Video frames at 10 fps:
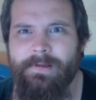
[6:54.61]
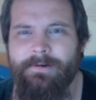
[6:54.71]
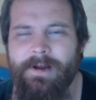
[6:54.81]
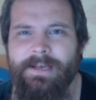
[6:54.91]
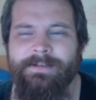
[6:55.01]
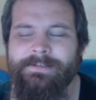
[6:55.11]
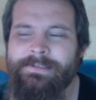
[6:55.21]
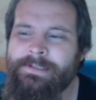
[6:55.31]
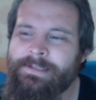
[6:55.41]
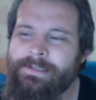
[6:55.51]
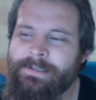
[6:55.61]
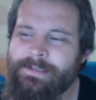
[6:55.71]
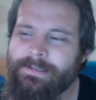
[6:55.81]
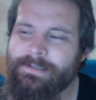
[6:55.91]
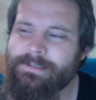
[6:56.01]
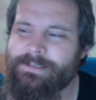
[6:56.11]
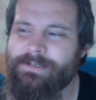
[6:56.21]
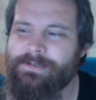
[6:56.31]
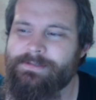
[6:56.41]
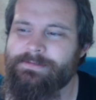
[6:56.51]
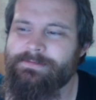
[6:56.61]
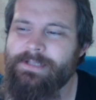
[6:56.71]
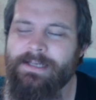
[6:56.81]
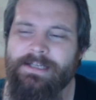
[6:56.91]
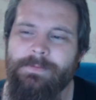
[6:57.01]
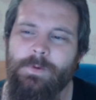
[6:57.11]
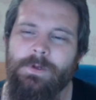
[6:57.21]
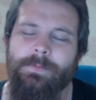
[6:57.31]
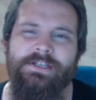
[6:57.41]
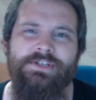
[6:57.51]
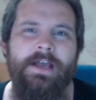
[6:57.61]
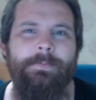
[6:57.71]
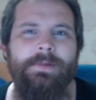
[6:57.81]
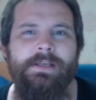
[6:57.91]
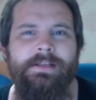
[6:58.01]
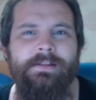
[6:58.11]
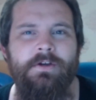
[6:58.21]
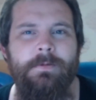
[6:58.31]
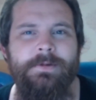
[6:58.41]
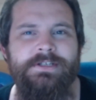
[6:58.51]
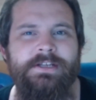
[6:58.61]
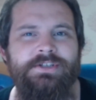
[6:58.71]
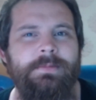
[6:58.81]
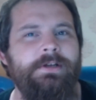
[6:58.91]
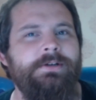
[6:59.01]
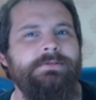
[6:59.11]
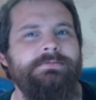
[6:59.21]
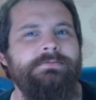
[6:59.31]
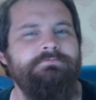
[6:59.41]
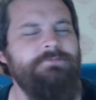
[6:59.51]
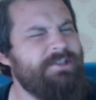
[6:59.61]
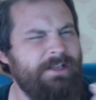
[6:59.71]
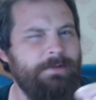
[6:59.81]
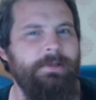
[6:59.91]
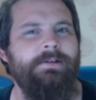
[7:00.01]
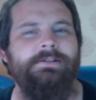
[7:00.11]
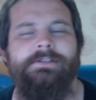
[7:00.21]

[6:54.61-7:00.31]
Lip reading: Right? So, yeah, tell me what makes you happy in the comment section below. Just tell me.